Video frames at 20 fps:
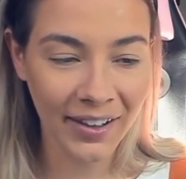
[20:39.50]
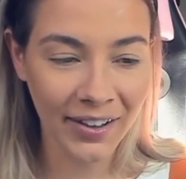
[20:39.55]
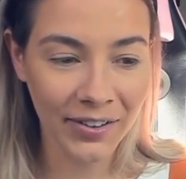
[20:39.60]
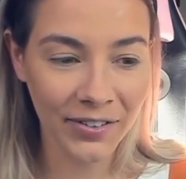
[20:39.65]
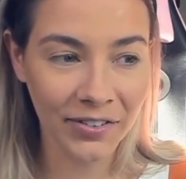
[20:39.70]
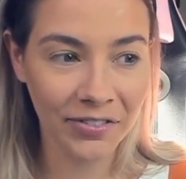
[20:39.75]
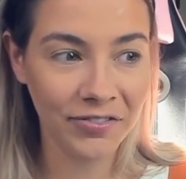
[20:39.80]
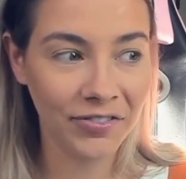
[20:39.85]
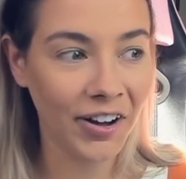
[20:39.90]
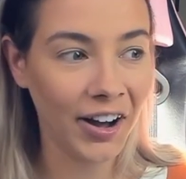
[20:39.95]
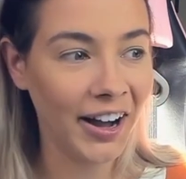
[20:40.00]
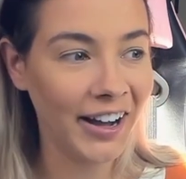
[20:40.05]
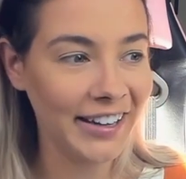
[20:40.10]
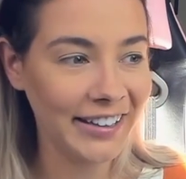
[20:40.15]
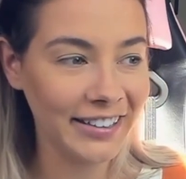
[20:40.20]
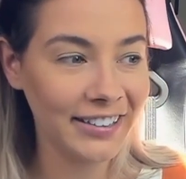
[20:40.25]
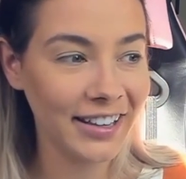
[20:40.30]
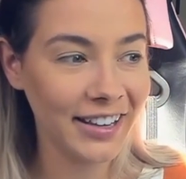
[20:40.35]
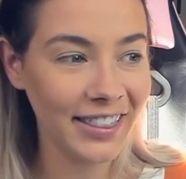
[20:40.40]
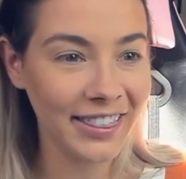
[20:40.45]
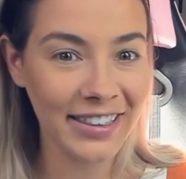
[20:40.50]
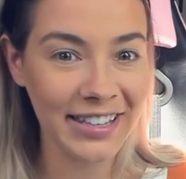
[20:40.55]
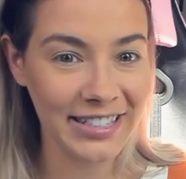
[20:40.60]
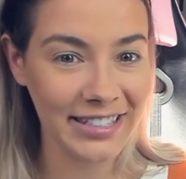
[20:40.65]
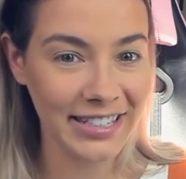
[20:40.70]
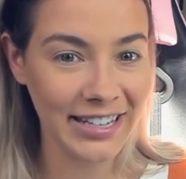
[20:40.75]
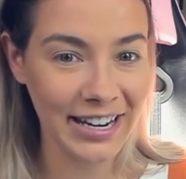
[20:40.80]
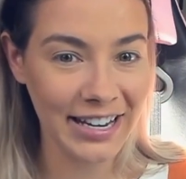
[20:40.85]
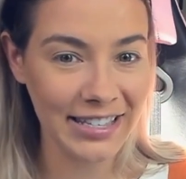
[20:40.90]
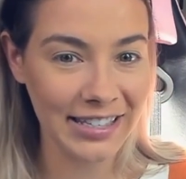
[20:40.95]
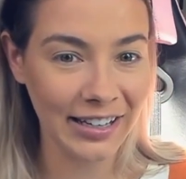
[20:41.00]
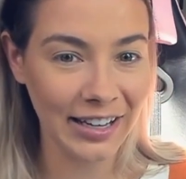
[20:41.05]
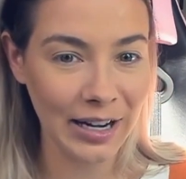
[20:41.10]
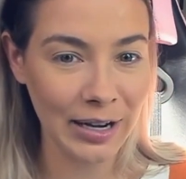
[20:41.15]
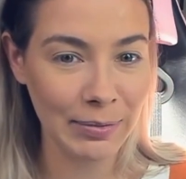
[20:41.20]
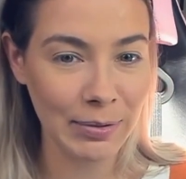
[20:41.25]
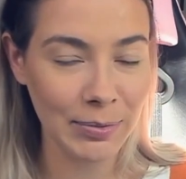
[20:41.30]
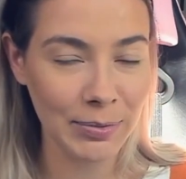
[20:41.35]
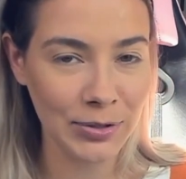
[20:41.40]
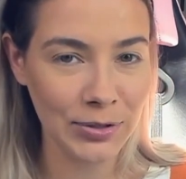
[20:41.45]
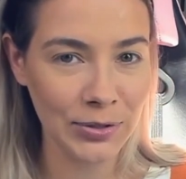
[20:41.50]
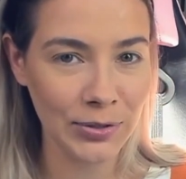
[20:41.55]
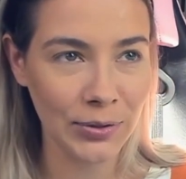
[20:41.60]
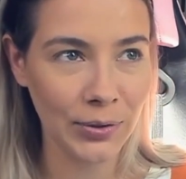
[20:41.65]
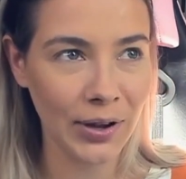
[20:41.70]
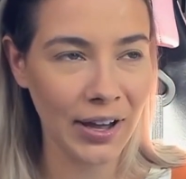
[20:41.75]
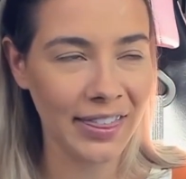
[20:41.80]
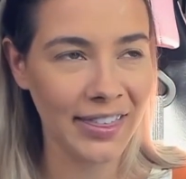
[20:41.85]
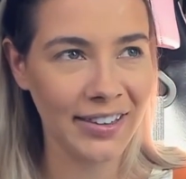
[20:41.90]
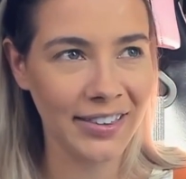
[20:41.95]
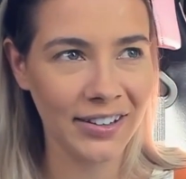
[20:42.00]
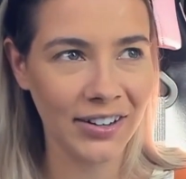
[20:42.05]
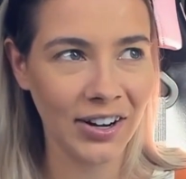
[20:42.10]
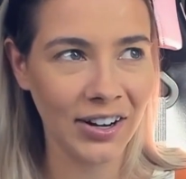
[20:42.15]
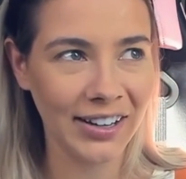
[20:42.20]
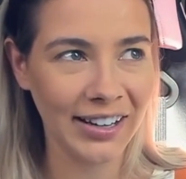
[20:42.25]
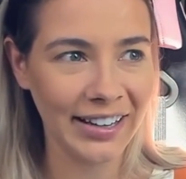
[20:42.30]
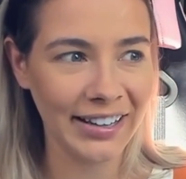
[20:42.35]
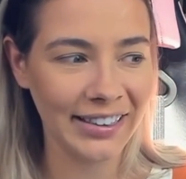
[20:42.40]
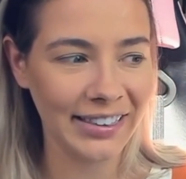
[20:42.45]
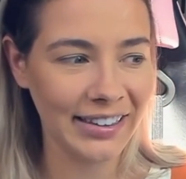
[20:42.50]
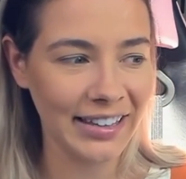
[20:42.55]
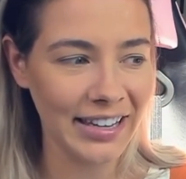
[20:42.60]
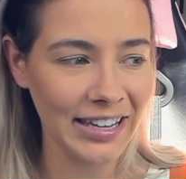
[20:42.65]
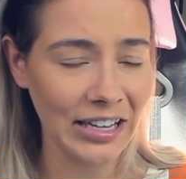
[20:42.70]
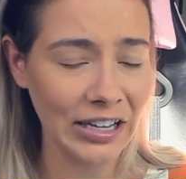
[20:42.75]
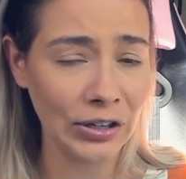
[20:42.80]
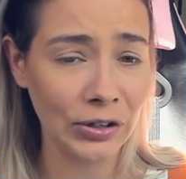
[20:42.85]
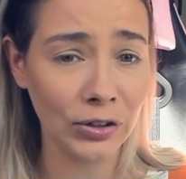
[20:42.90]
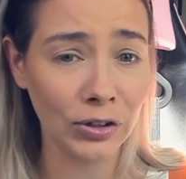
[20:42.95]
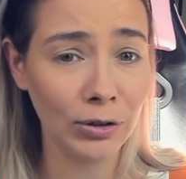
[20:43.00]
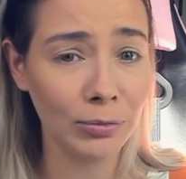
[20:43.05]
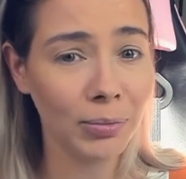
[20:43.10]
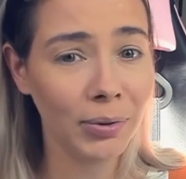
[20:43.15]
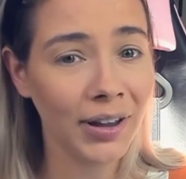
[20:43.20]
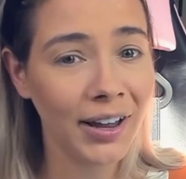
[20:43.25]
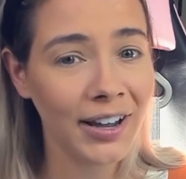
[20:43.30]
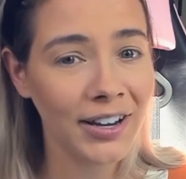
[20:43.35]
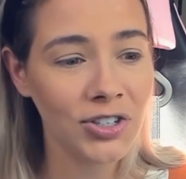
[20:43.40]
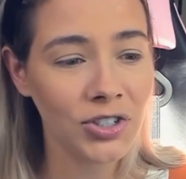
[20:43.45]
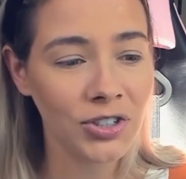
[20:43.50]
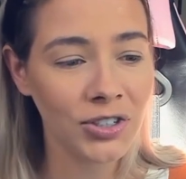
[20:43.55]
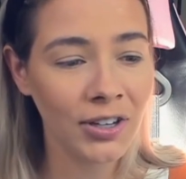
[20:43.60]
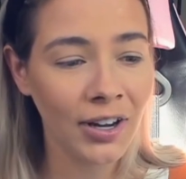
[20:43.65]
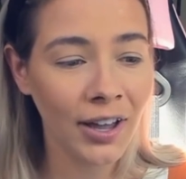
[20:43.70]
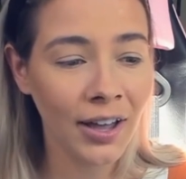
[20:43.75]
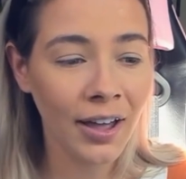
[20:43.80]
fun these days. A lot of people do. I think they're called like the e-girl blush.